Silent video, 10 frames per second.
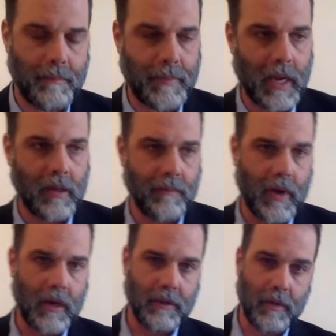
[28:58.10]
battle of
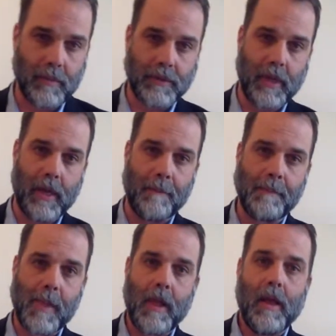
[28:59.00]
isle number
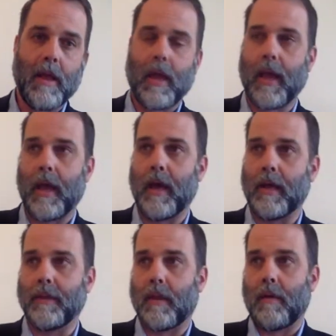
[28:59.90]
10
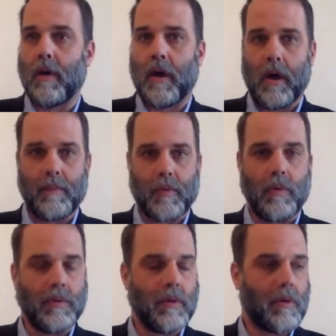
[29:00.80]
and I'm
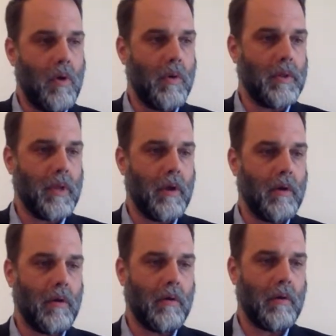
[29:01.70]
going to go in
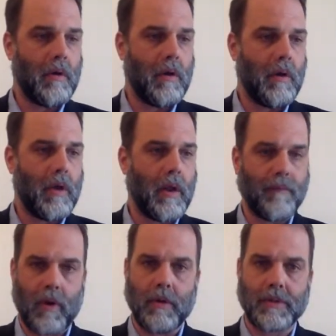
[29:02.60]
there, uh, and
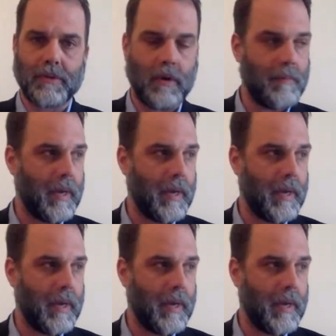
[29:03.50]
I've already started